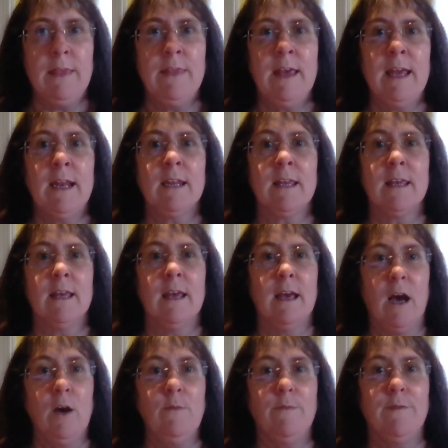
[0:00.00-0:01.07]
And then
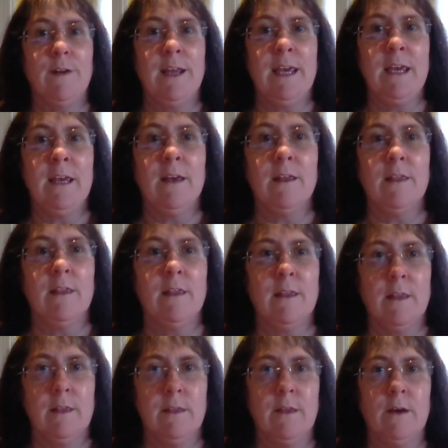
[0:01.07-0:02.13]
hopefully
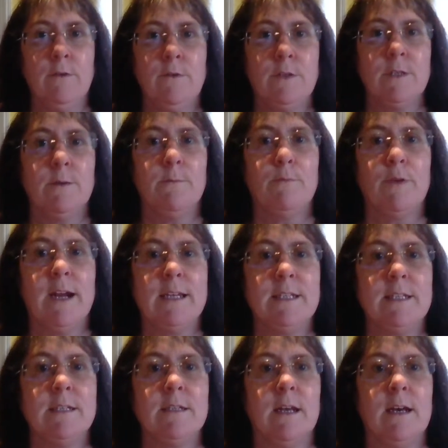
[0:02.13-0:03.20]
those
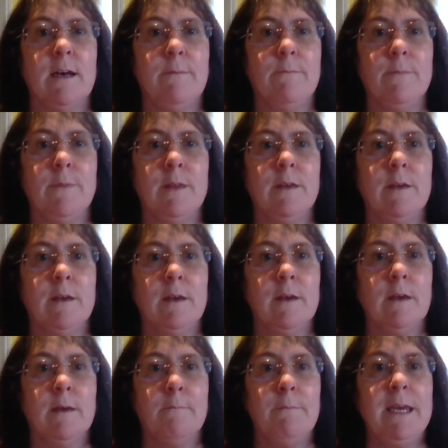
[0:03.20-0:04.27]
press
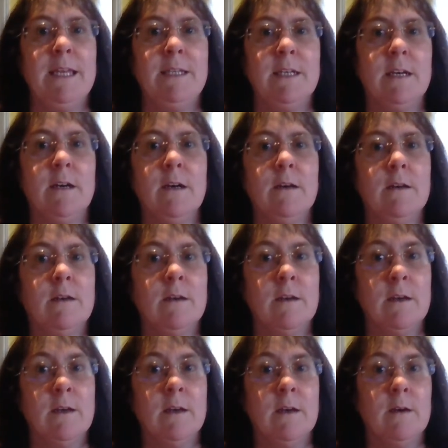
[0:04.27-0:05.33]
media
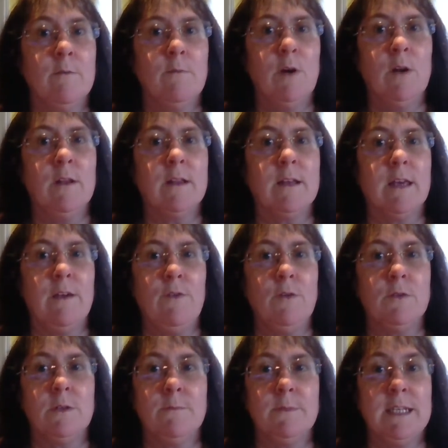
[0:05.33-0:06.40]
will give
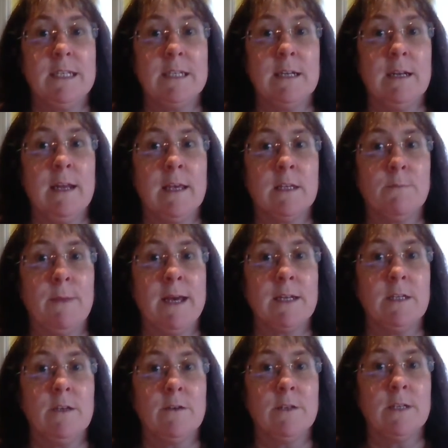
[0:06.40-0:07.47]
you some decent links back
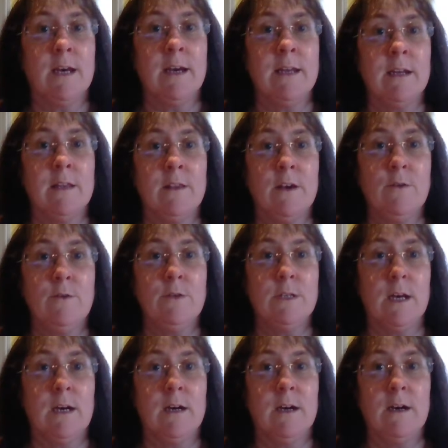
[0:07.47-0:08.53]
to your site. And those
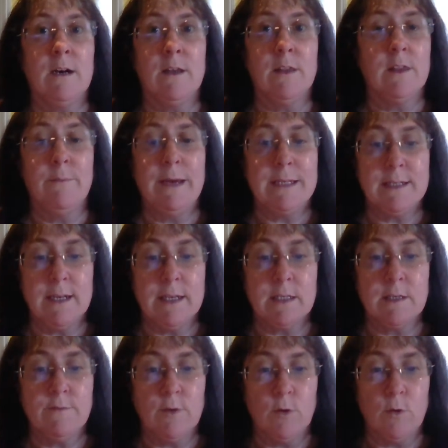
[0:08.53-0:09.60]
are the best
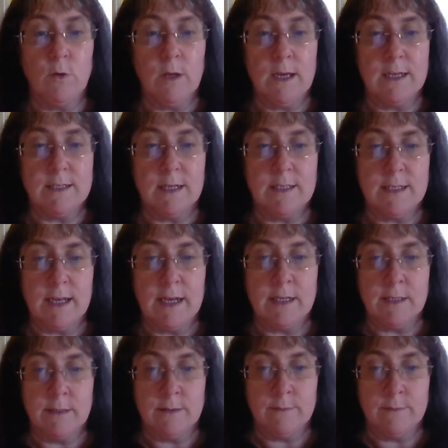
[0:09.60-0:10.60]
links of all, as I said.